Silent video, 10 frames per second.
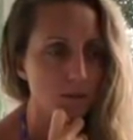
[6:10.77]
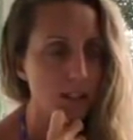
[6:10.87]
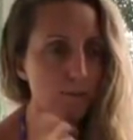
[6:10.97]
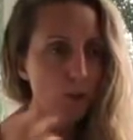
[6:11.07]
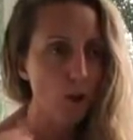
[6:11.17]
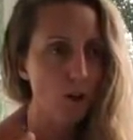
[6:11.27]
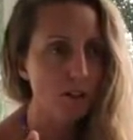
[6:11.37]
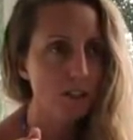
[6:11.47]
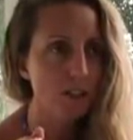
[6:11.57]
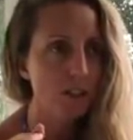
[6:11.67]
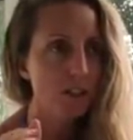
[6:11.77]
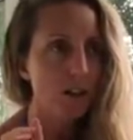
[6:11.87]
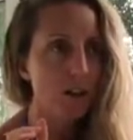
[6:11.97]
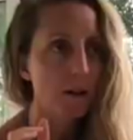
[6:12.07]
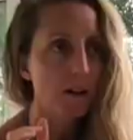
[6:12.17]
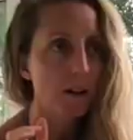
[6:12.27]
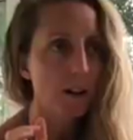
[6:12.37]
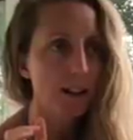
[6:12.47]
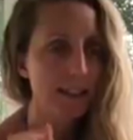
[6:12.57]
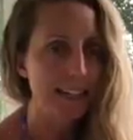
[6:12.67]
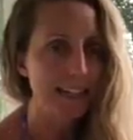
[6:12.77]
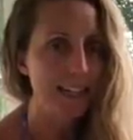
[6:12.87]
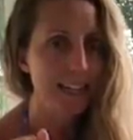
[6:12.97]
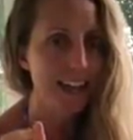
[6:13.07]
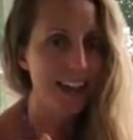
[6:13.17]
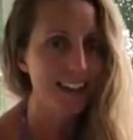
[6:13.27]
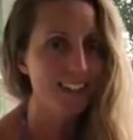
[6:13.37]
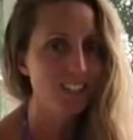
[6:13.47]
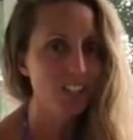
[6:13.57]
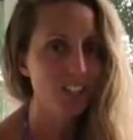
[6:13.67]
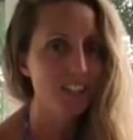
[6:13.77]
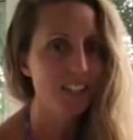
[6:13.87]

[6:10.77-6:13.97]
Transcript: They've got leading edge